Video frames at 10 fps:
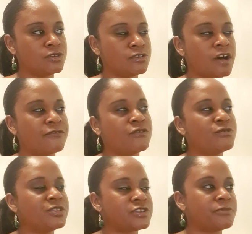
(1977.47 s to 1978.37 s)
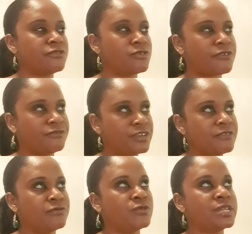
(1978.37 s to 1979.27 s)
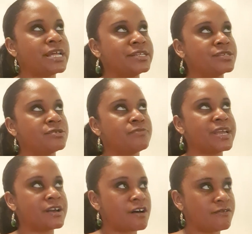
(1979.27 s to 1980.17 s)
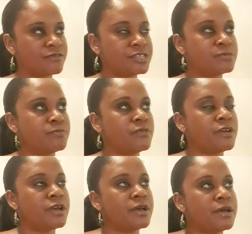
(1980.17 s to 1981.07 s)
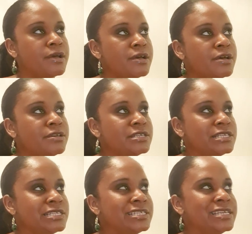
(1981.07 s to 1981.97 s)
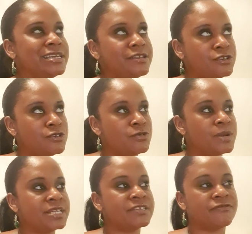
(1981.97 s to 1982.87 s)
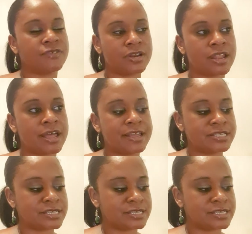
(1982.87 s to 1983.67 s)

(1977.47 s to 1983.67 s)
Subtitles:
I feel some of you are fearful that this could make others see you in a different light, as